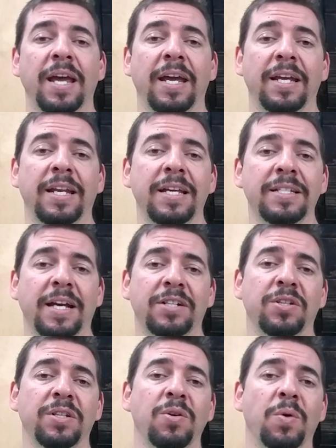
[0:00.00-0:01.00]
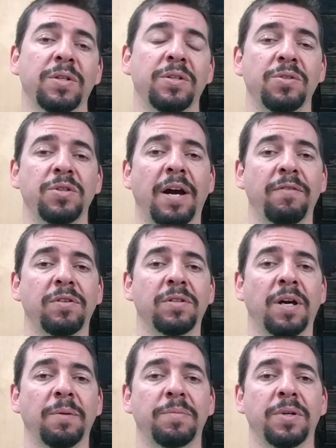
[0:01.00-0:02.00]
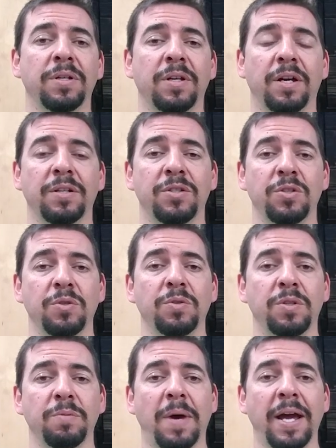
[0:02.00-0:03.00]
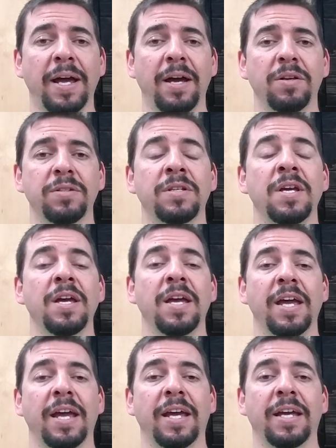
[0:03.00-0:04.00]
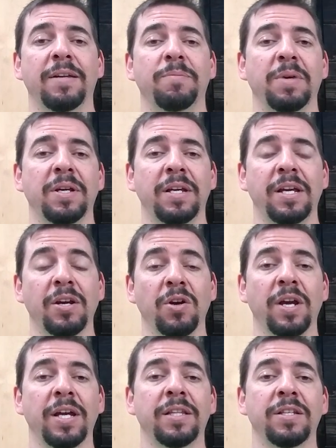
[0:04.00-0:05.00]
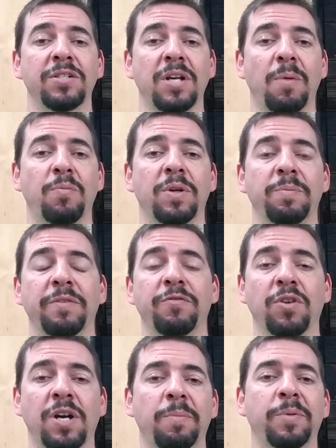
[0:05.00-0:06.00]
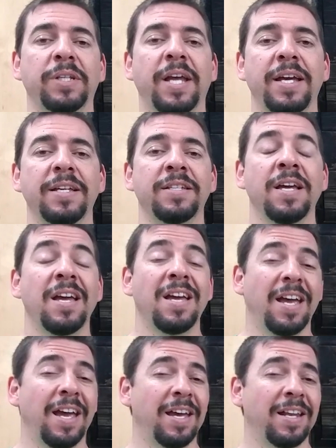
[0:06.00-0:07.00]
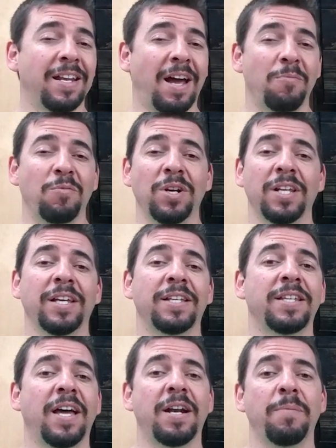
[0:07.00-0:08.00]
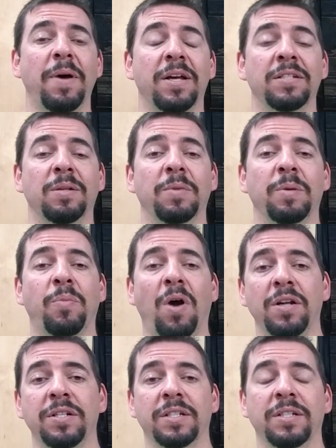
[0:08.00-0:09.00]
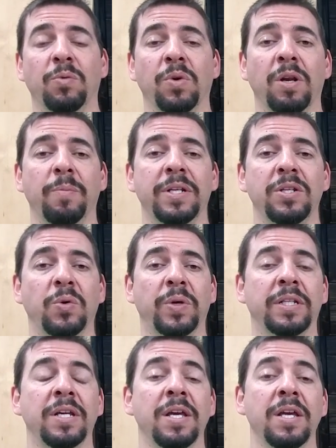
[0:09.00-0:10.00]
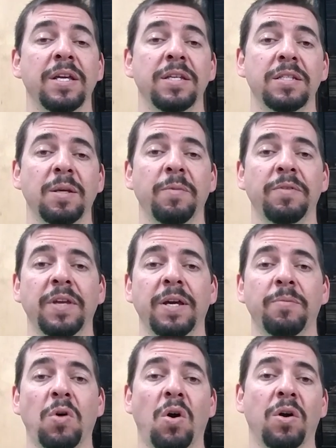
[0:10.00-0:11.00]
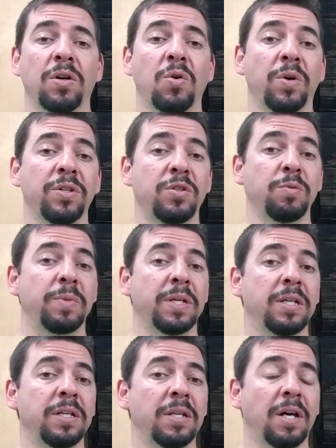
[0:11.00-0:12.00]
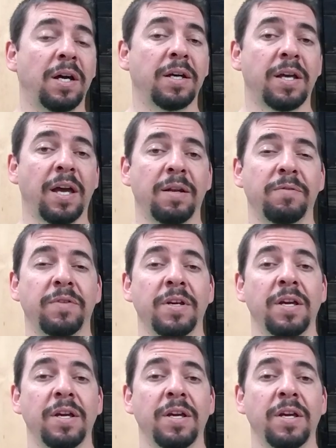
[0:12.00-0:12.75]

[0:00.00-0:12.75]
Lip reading: and he's actually going to travel up to my house and be here in the shop with me for a couple of days. And I'm really excited about some of the projects that we're going to be doing. Some of them are going to be kind of